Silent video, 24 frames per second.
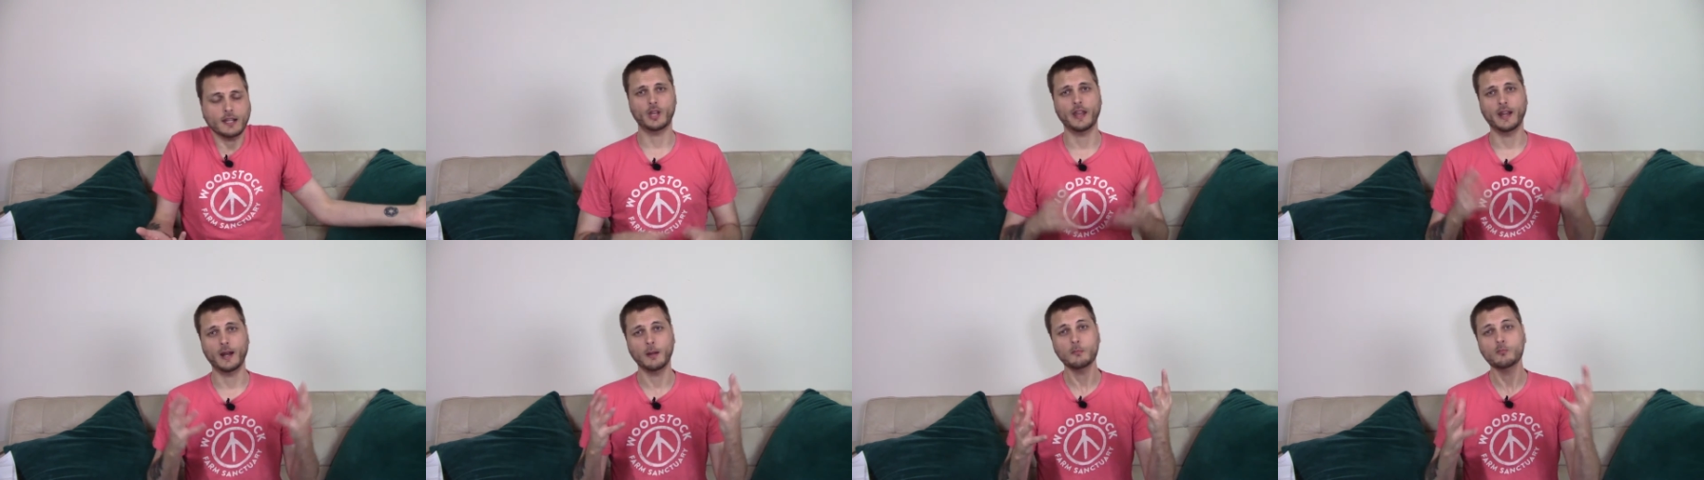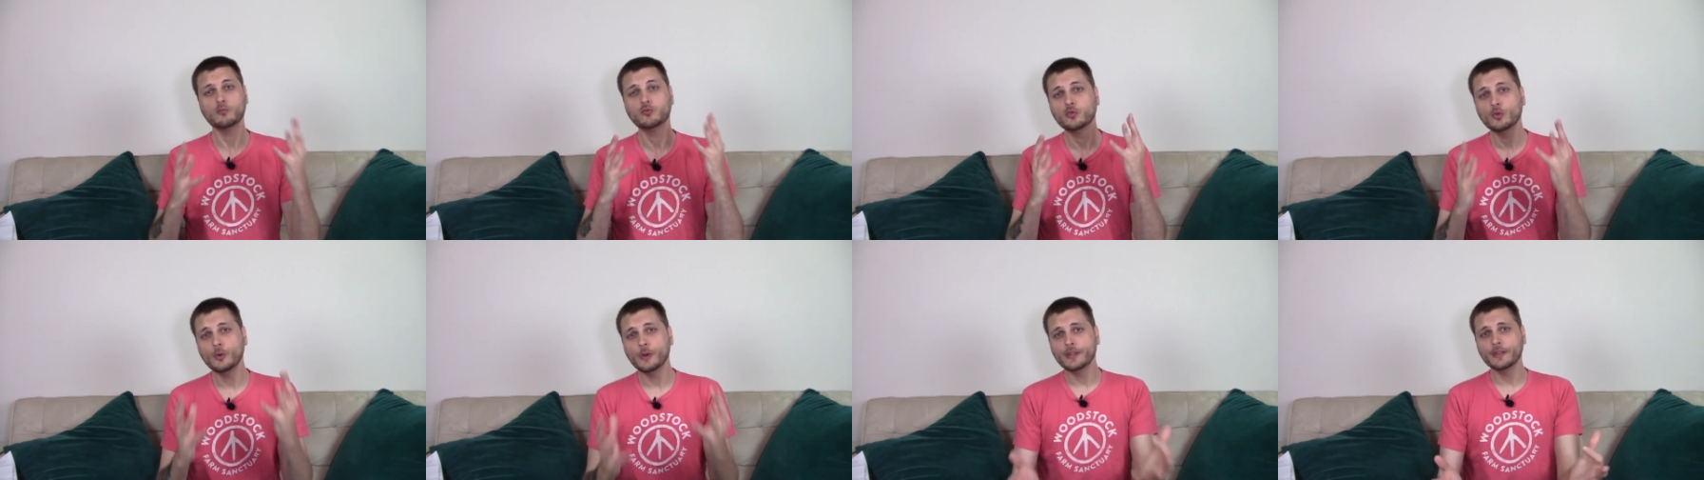And I'm
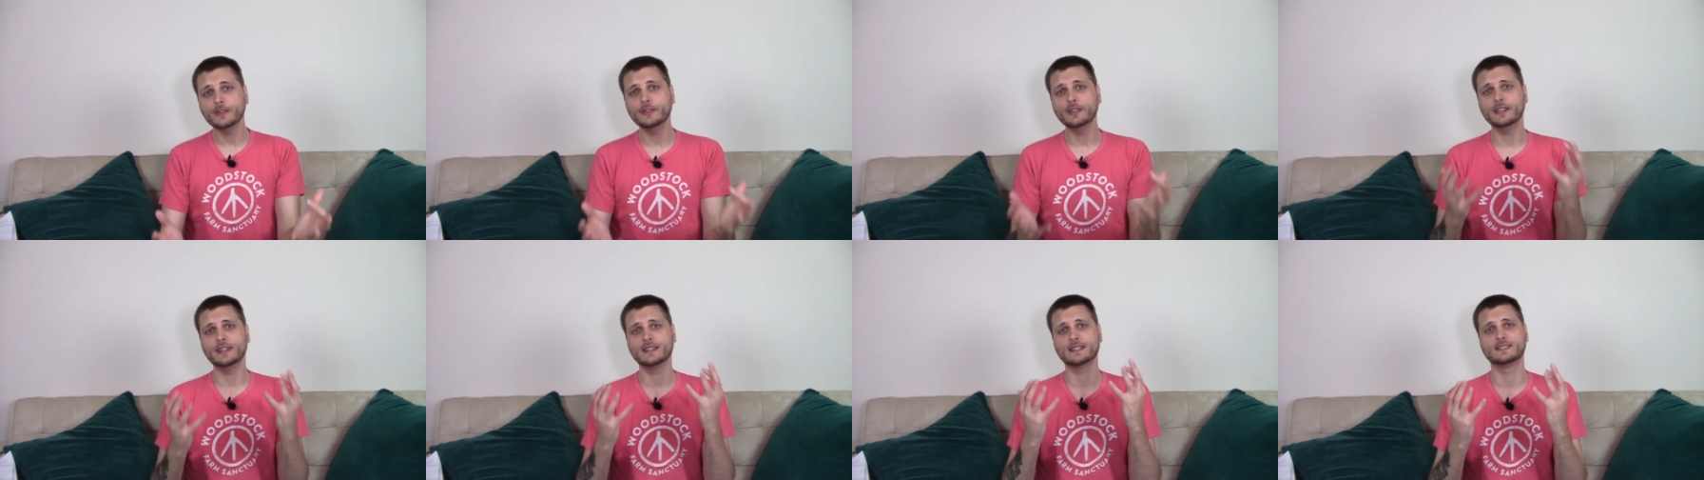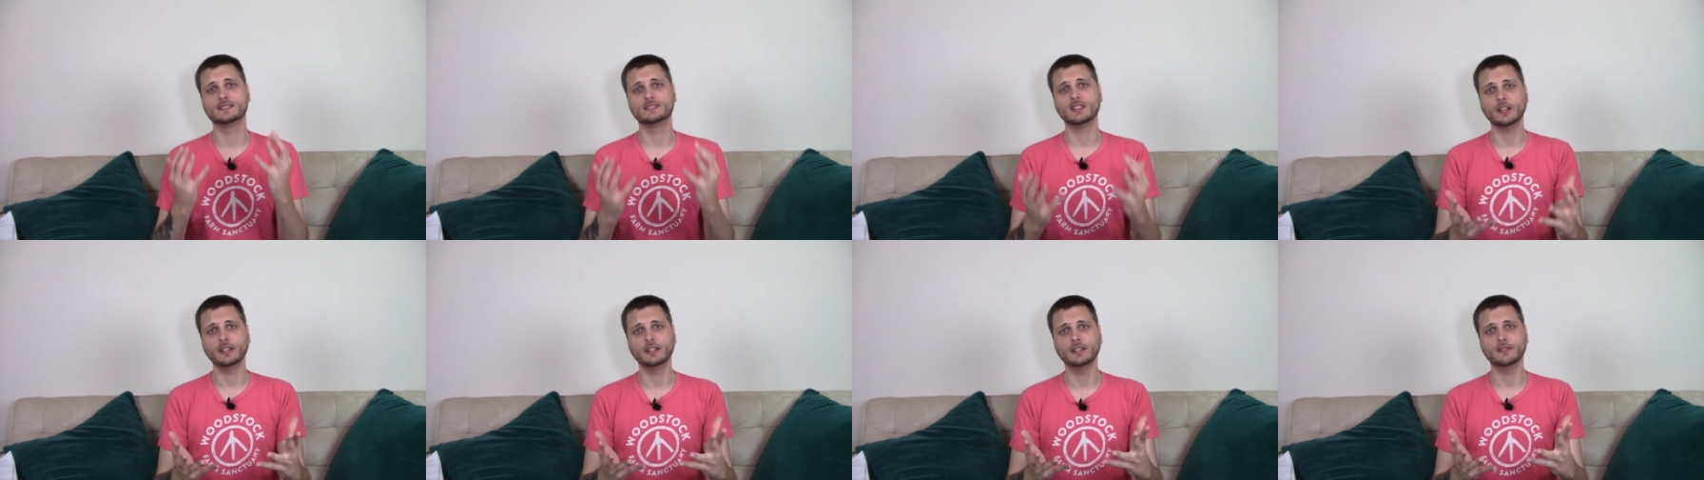really
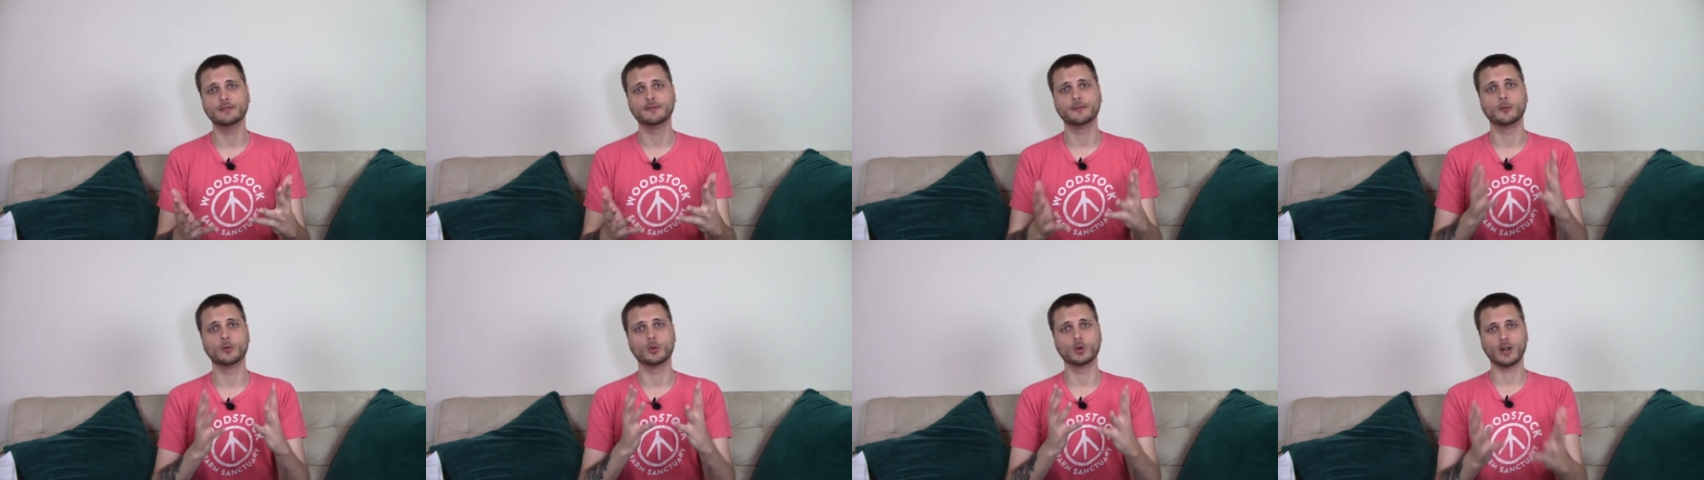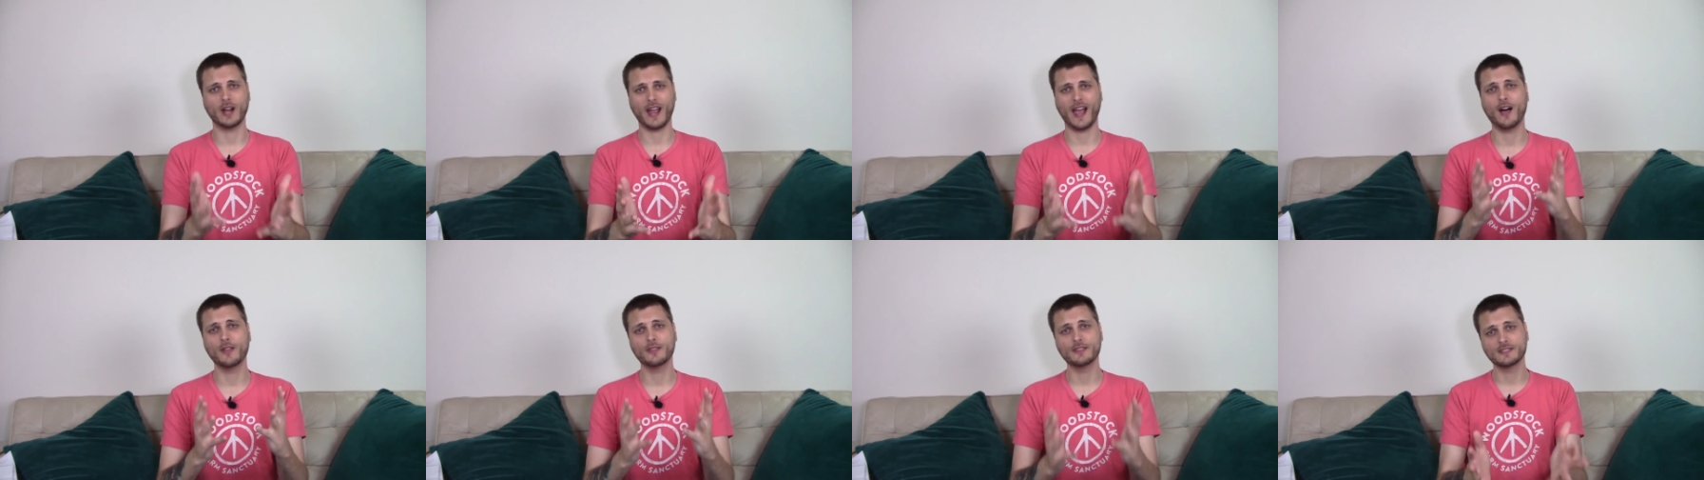excited for
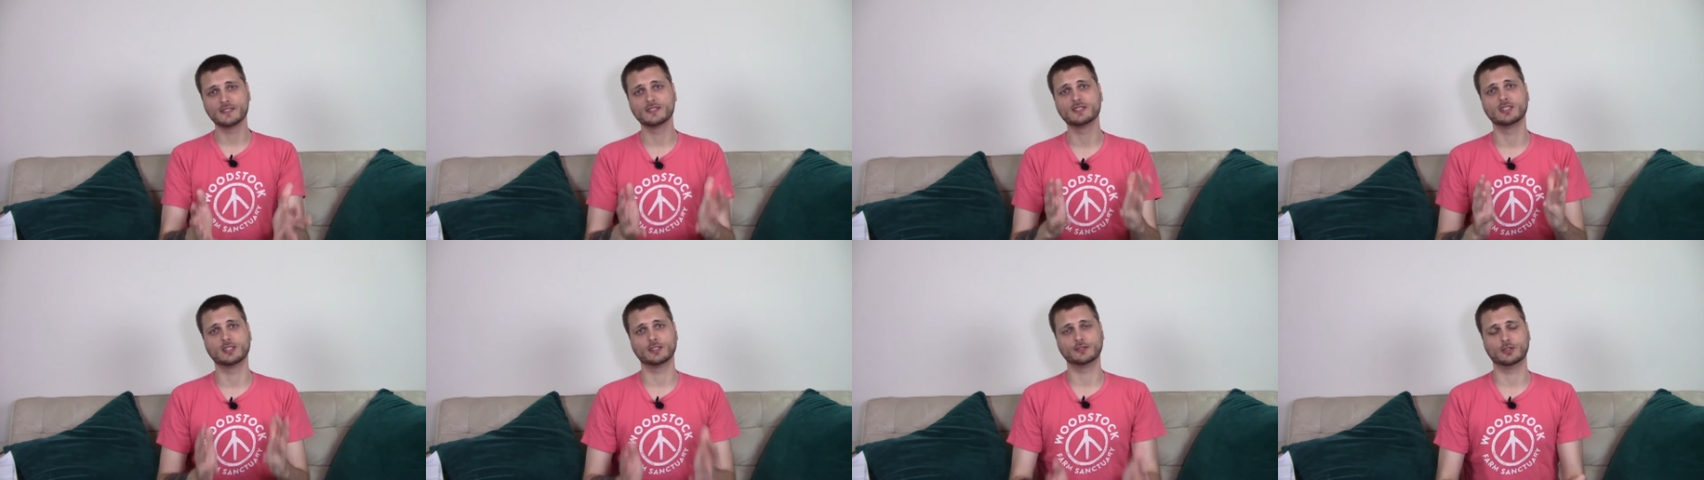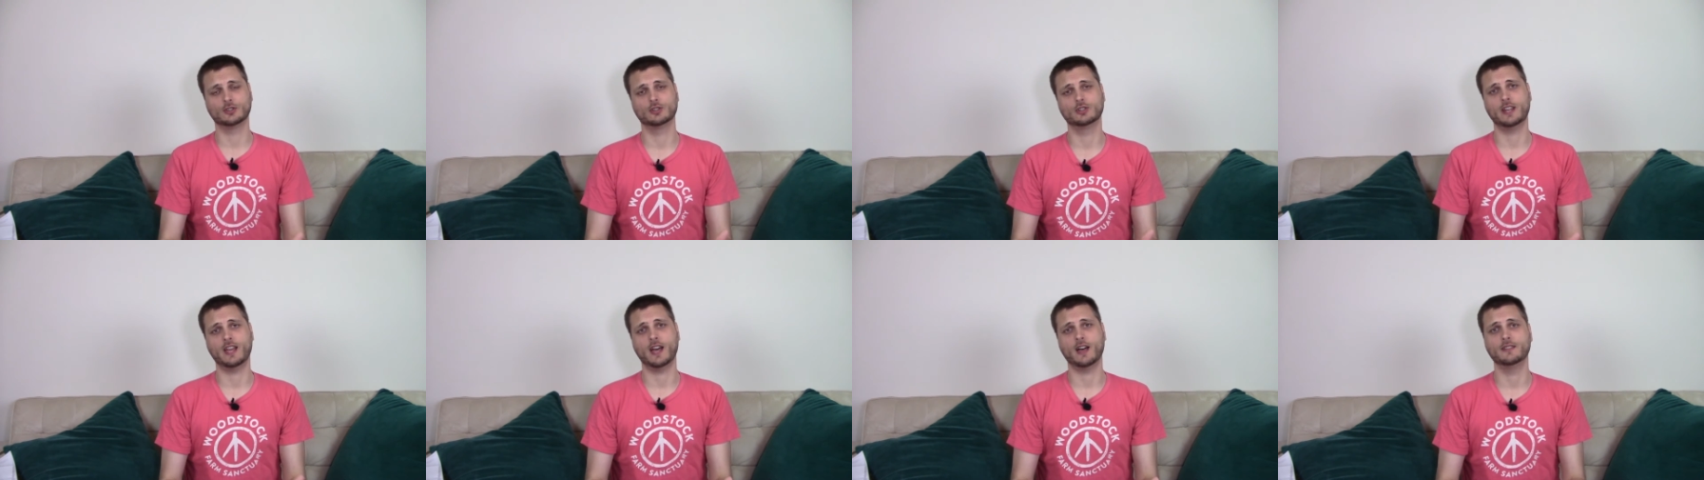how this is going to
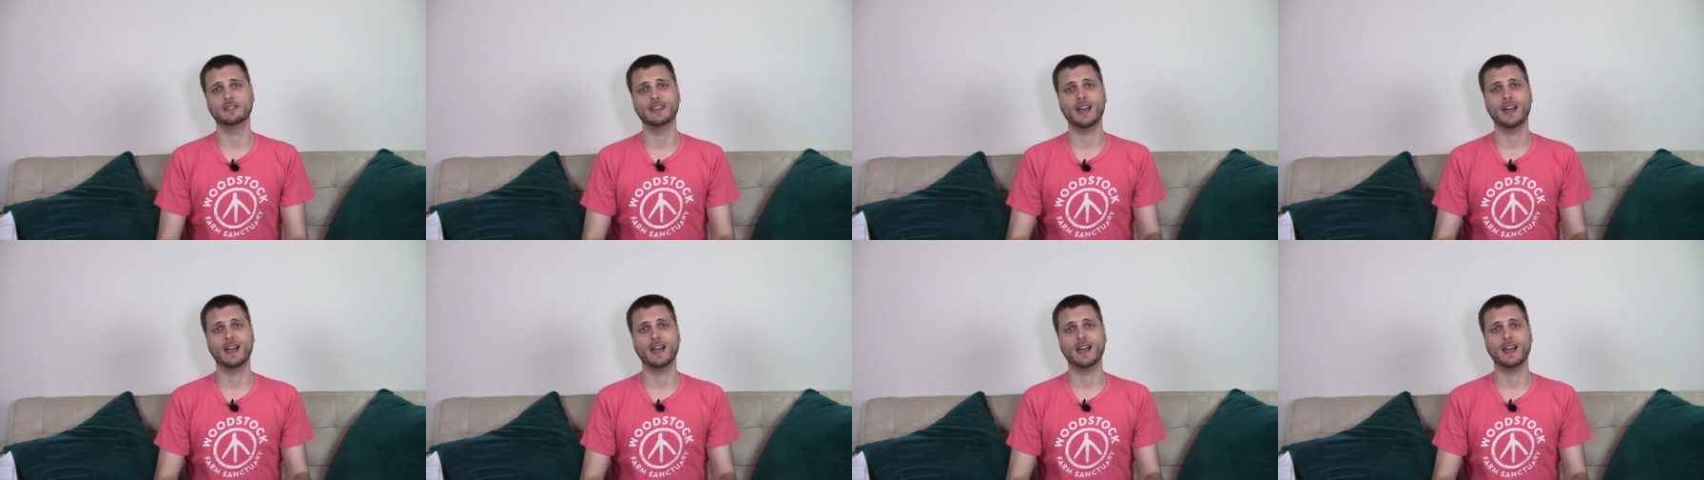turn out.